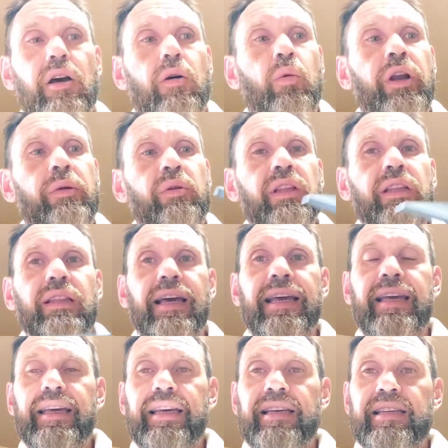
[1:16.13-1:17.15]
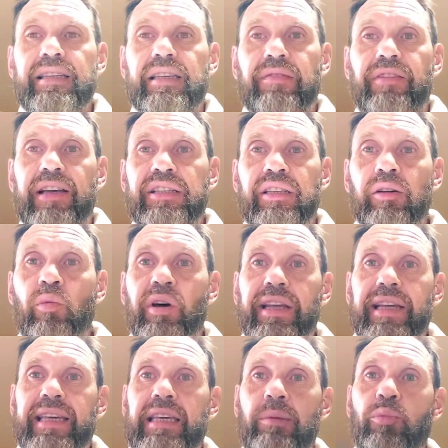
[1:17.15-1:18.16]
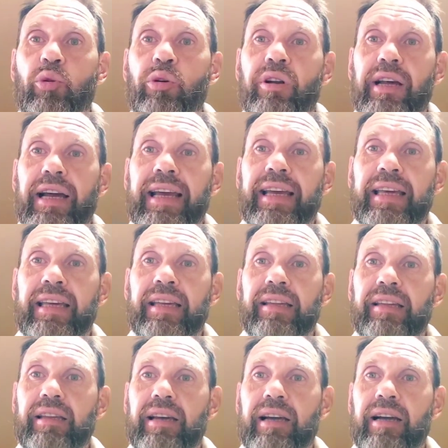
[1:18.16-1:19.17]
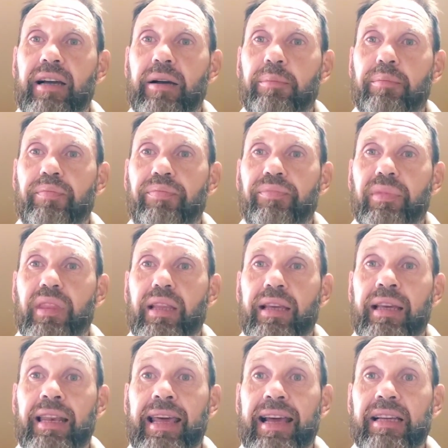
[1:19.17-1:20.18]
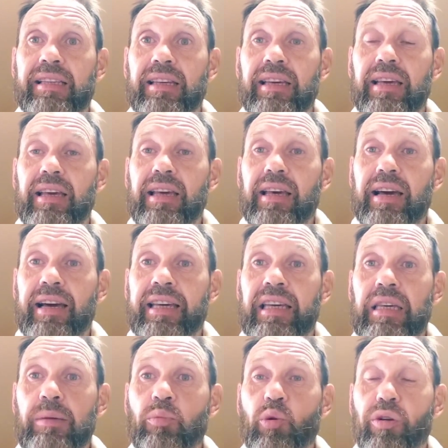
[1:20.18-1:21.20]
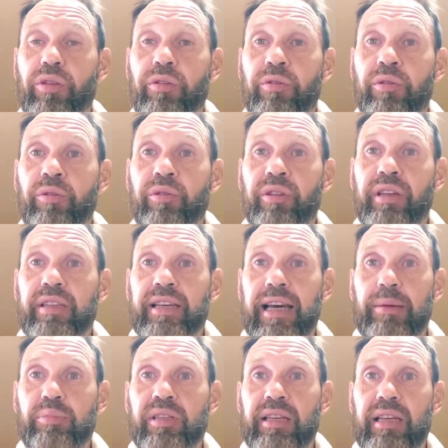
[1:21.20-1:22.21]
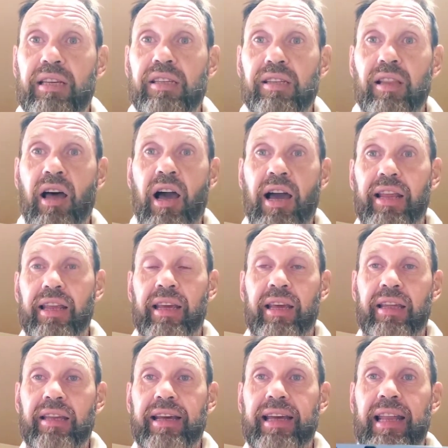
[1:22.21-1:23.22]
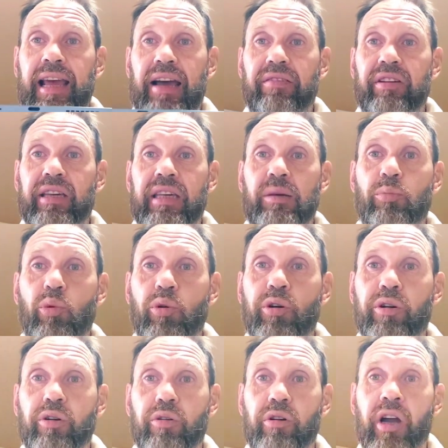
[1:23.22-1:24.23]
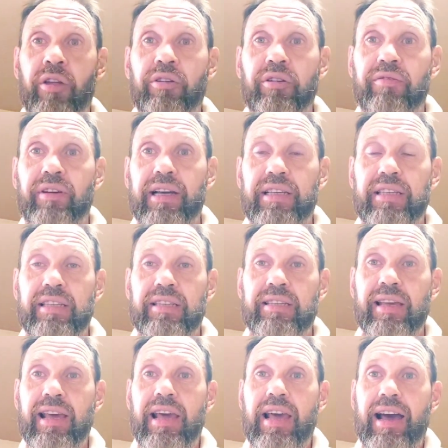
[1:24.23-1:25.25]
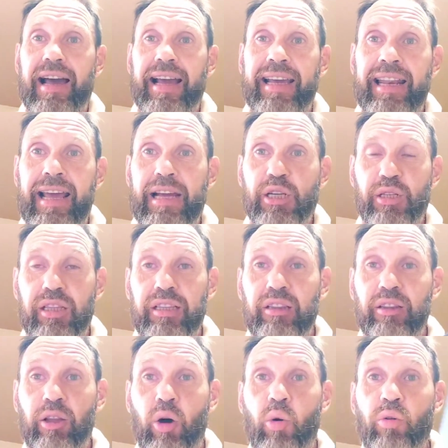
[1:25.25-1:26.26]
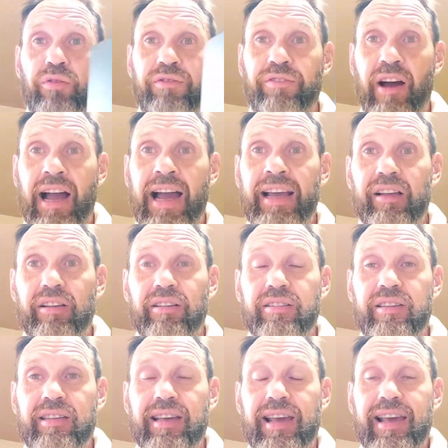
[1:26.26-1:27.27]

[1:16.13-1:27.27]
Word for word: What I really like is if I still want a keyboard, I can um, connect a keyboard through the Type C slot and I can have a keyboard or other devices. I can actually load files.